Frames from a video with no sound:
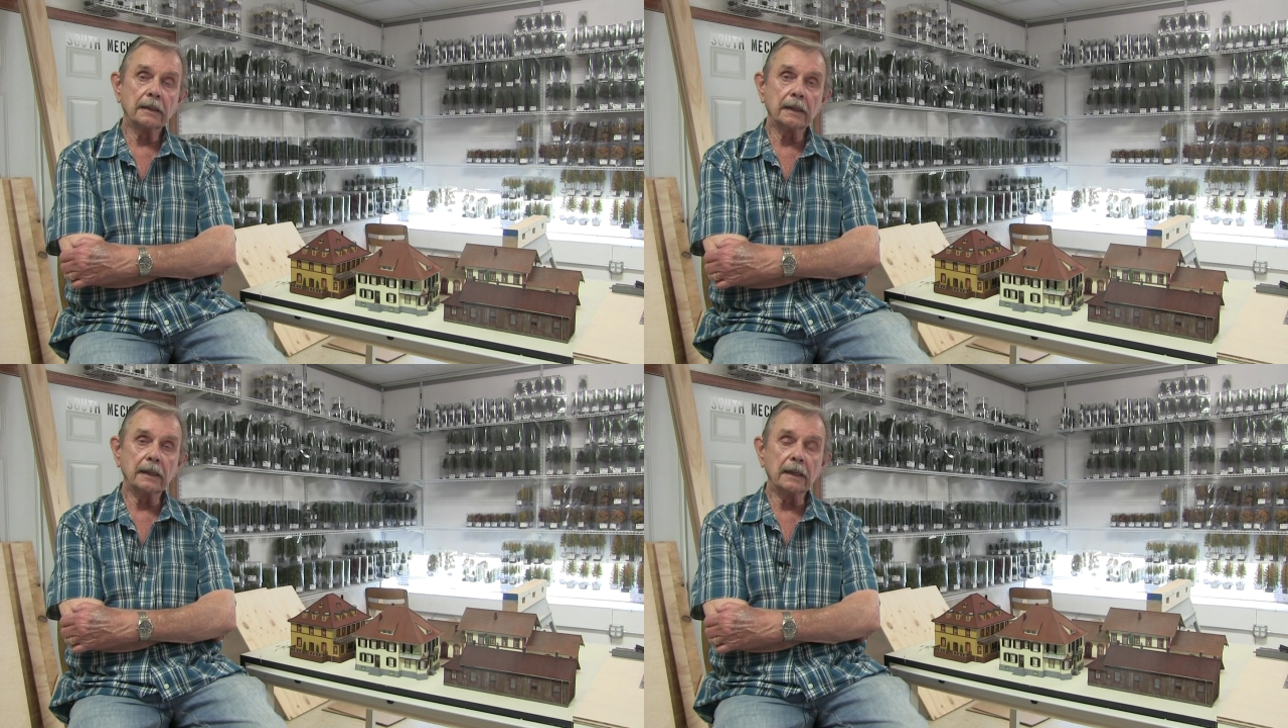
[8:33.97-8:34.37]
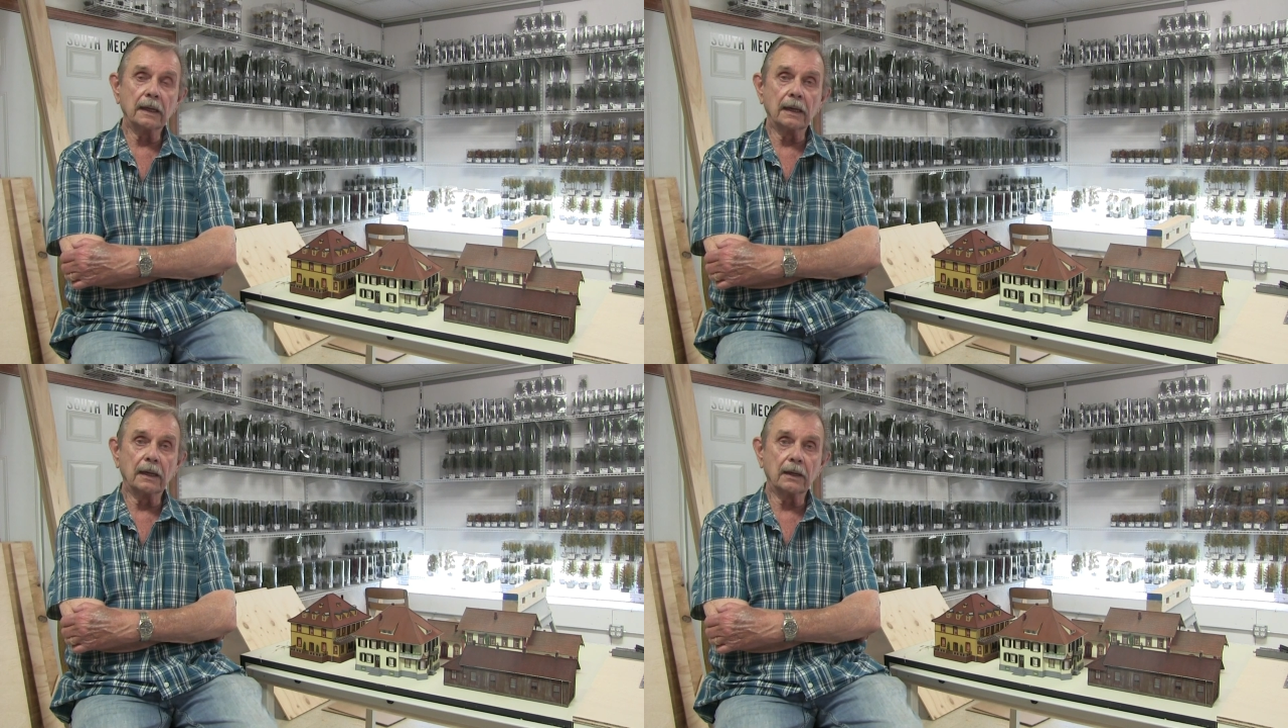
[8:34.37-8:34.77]

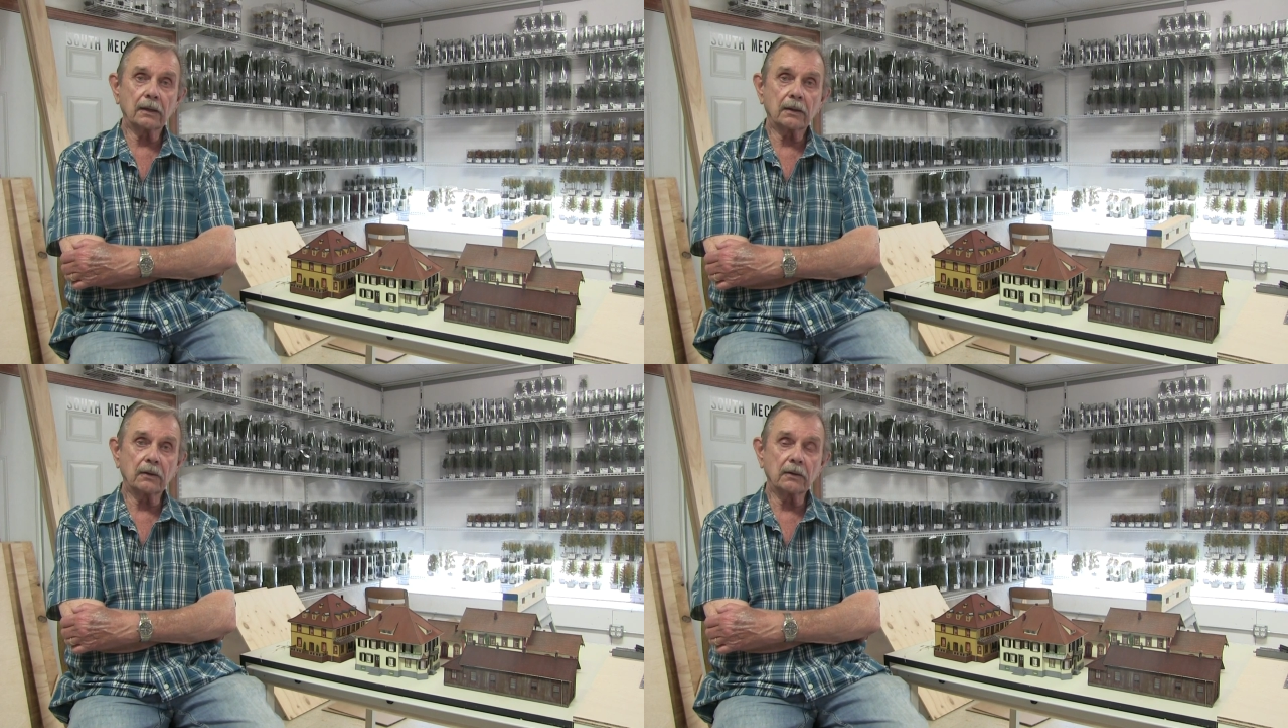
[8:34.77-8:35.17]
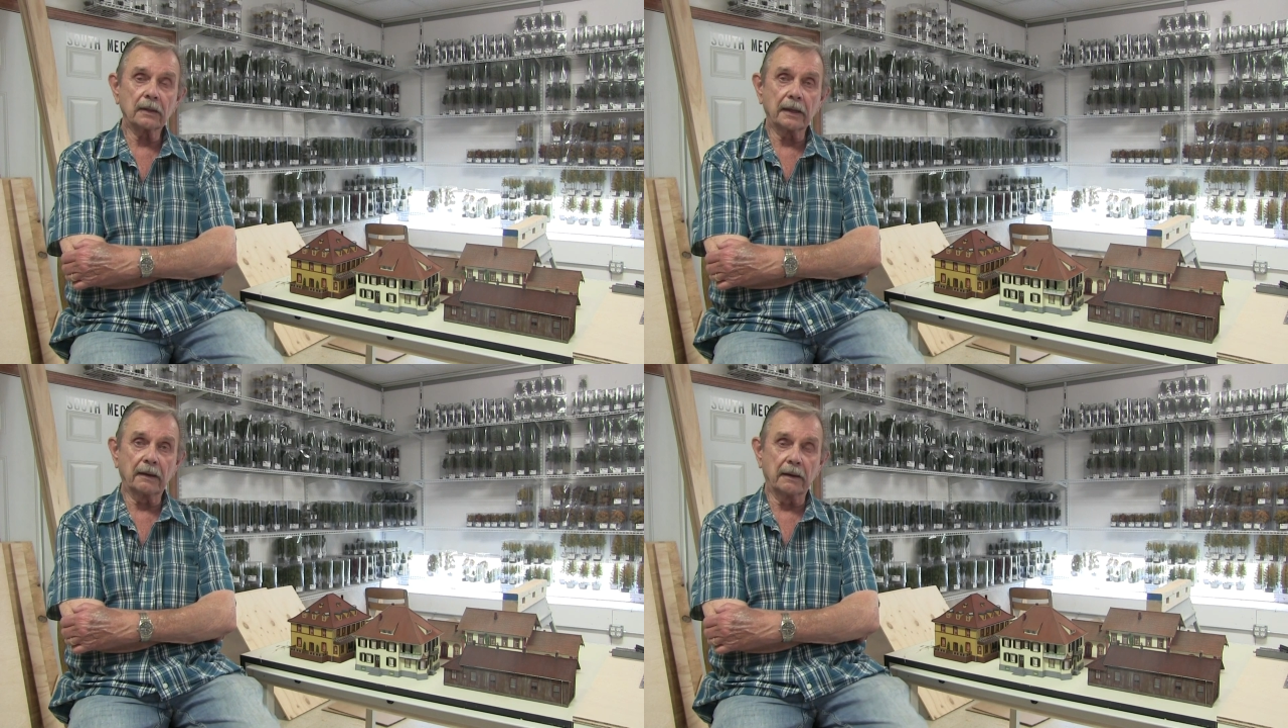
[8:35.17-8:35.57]
The
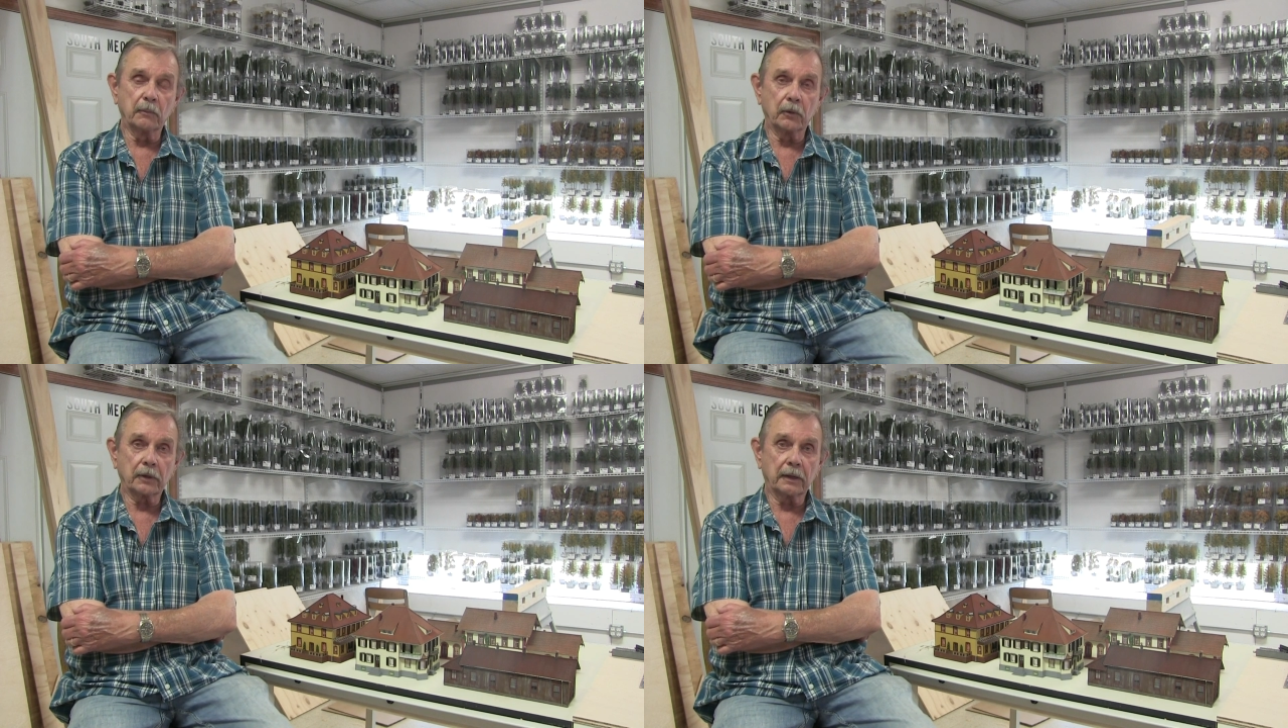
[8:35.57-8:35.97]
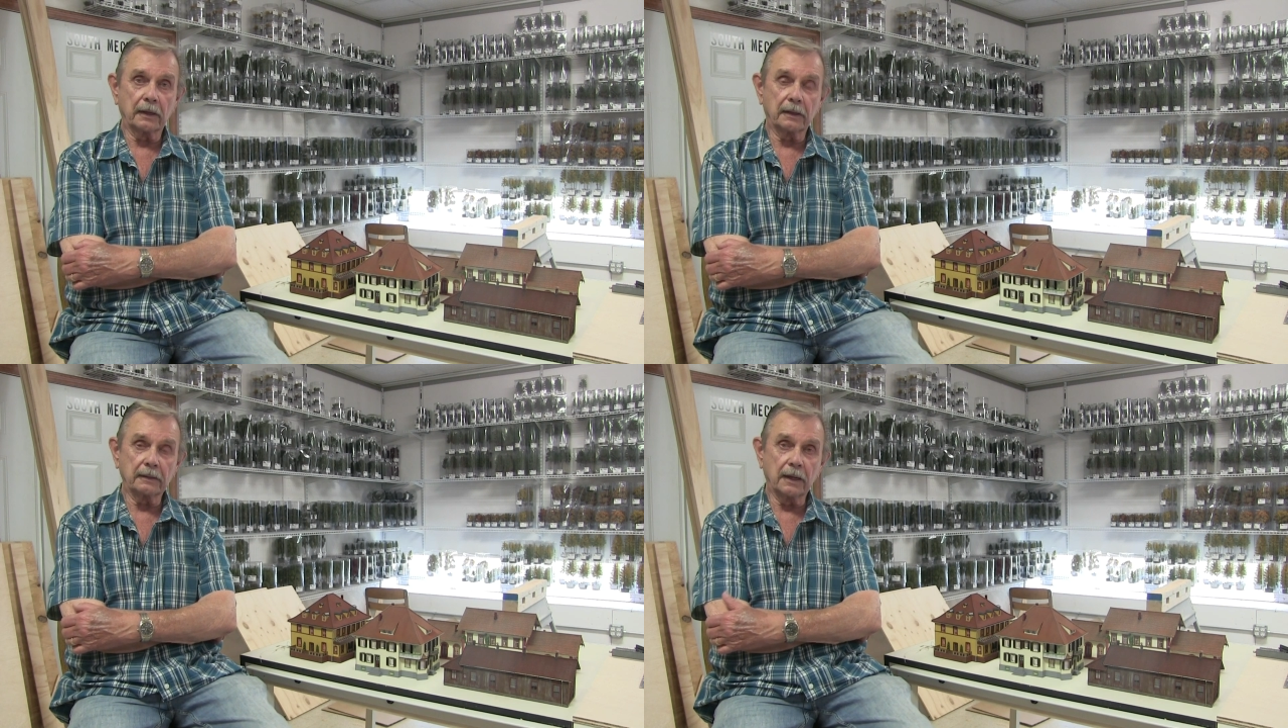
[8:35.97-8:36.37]
current layout I'm working on